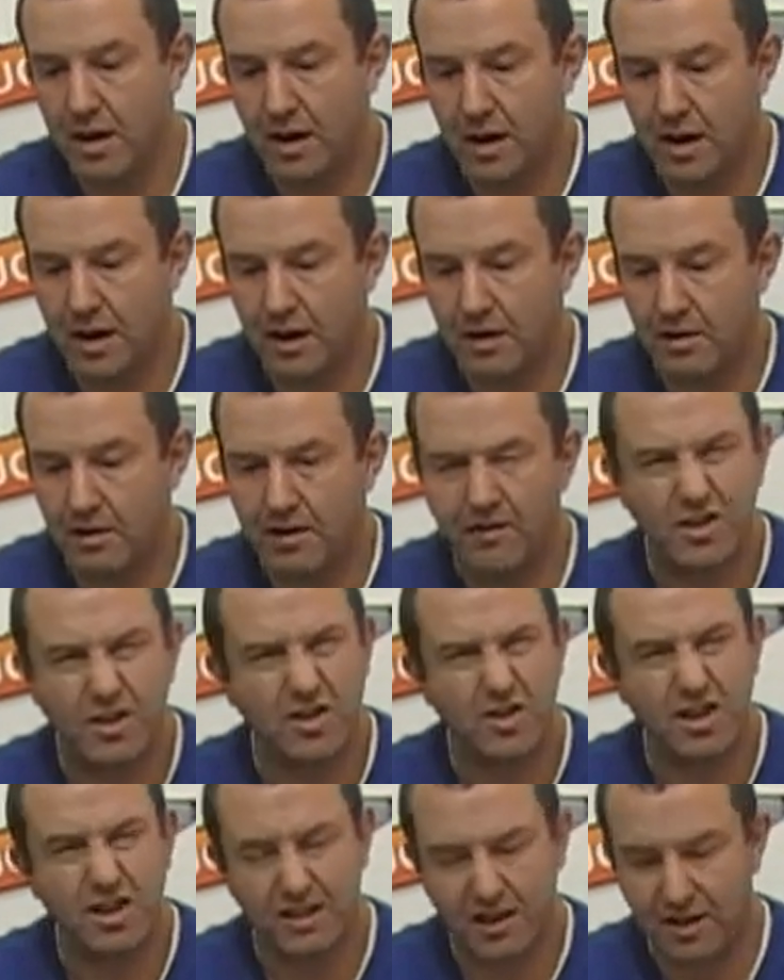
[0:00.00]
And I've
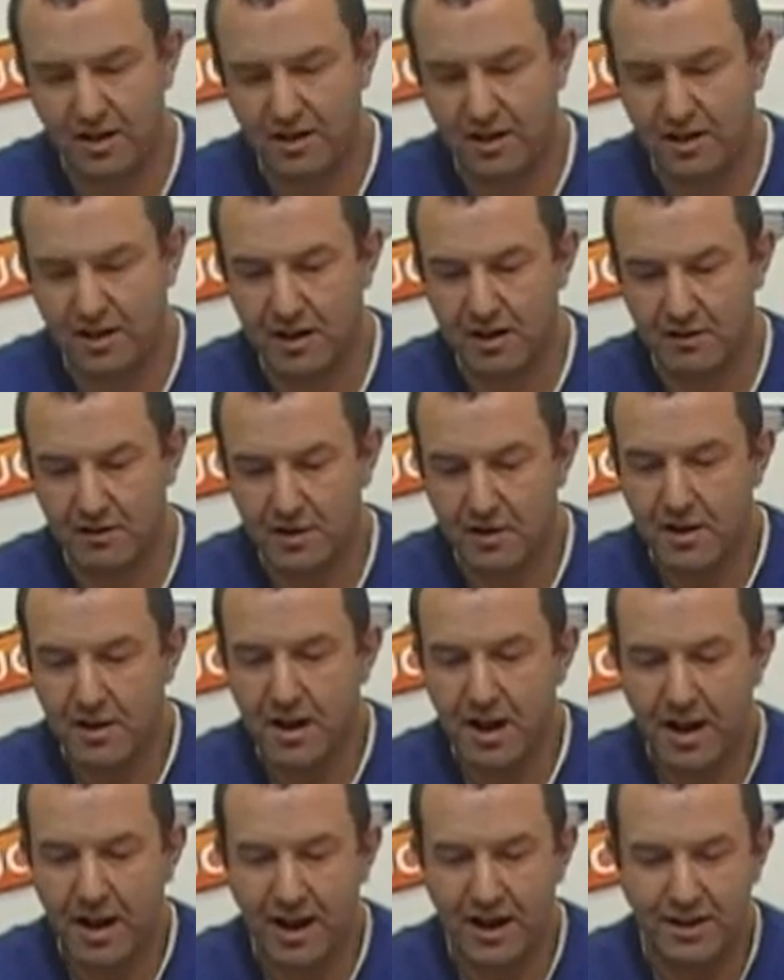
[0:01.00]
just said that, I think I
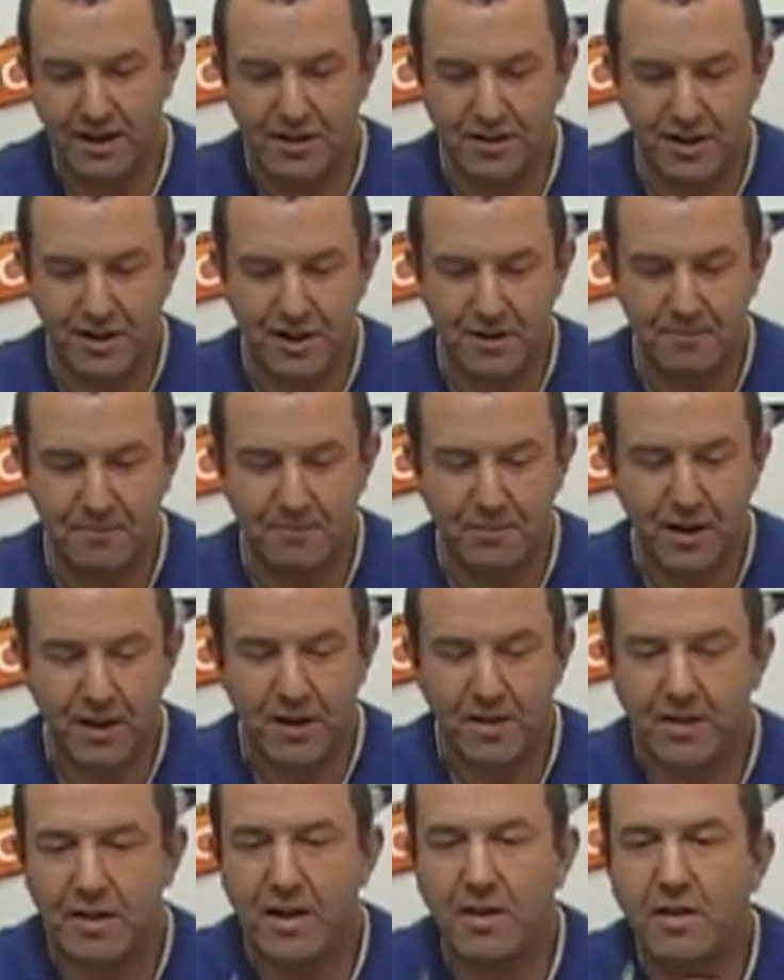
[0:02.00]
have. And
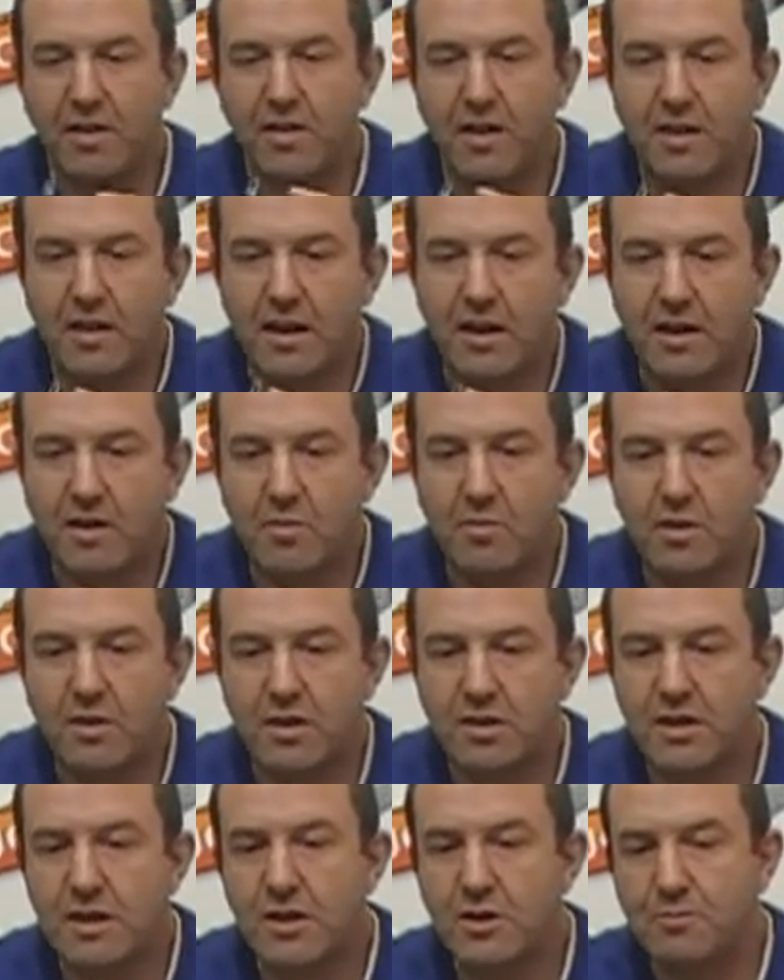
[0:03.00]
the other thing they come with
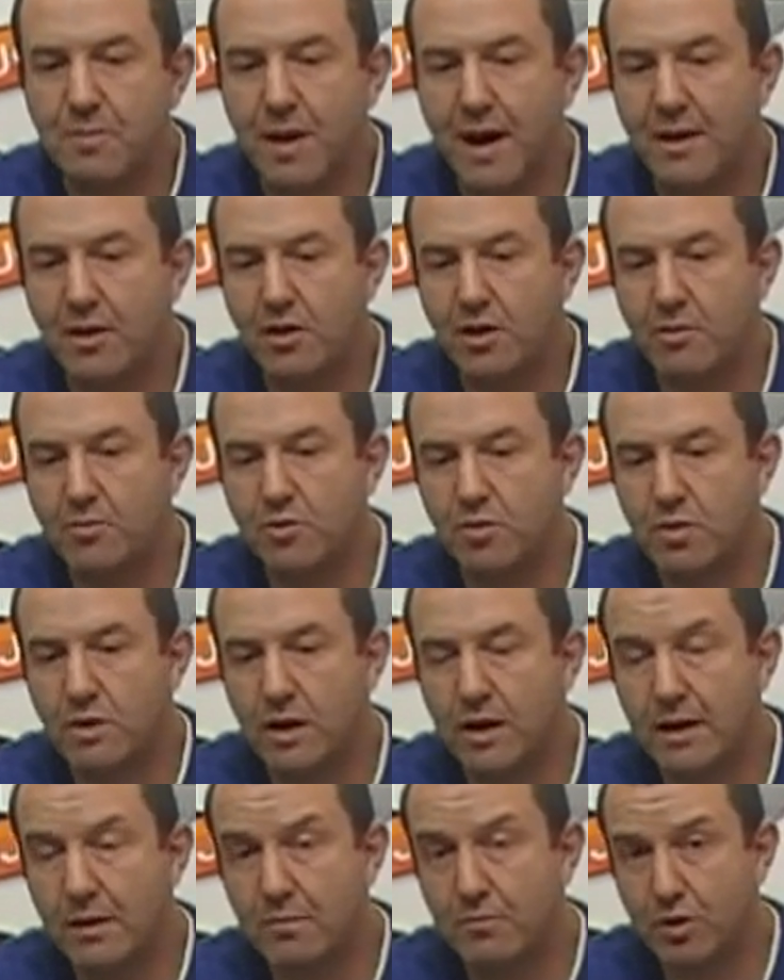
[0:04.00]
is each pen comes with a
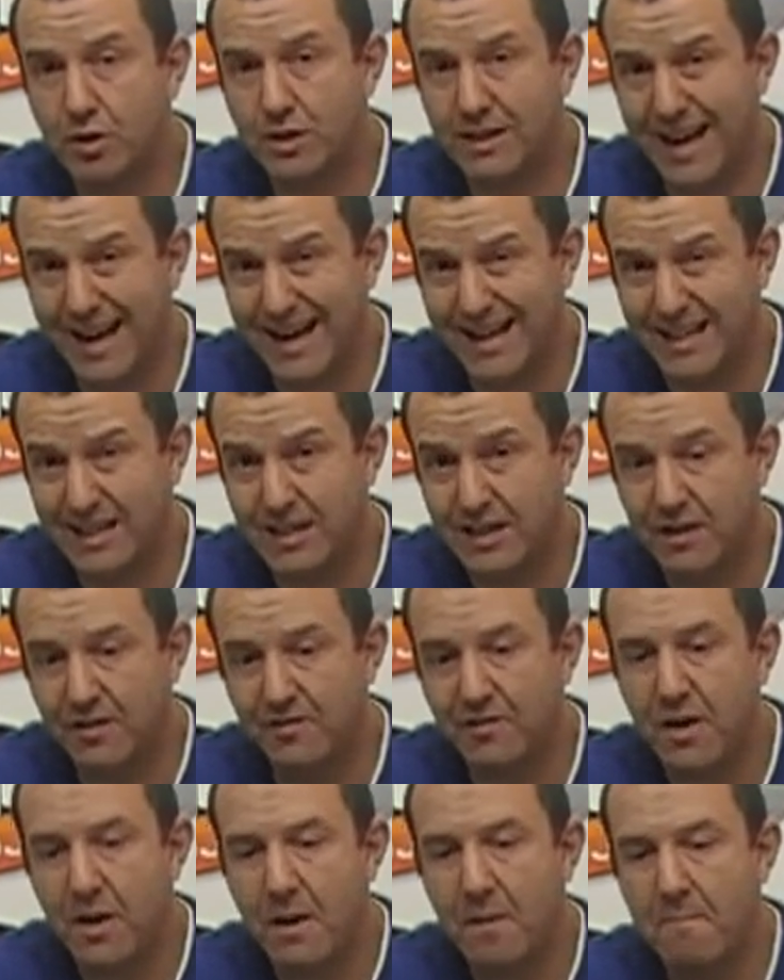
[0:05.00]
little
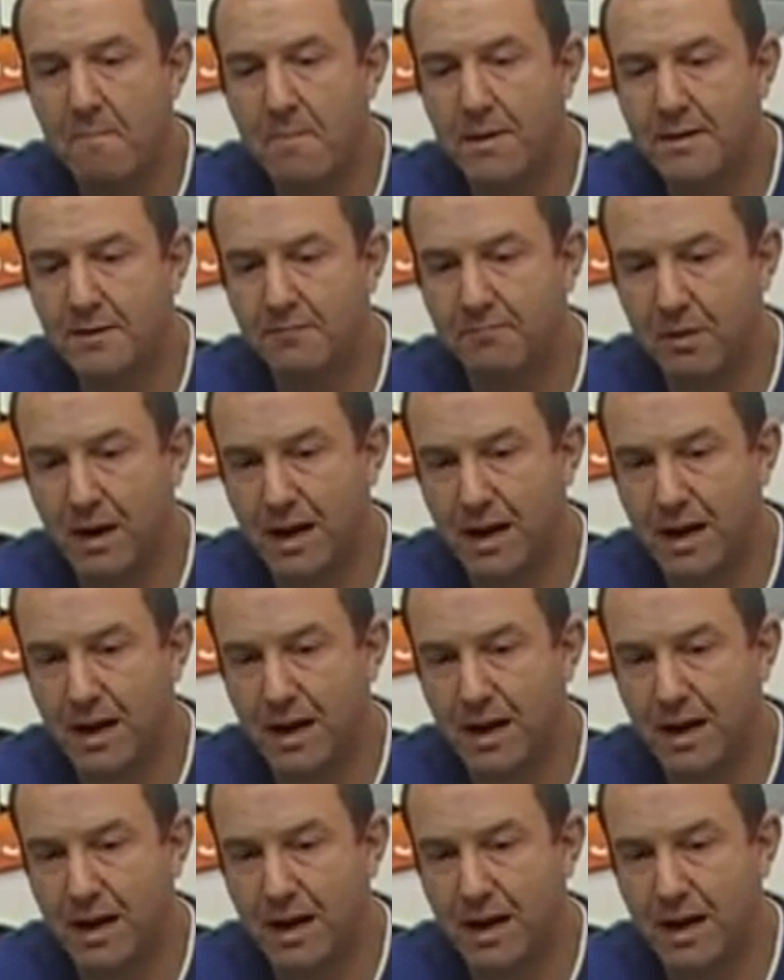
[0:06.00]
protective bit of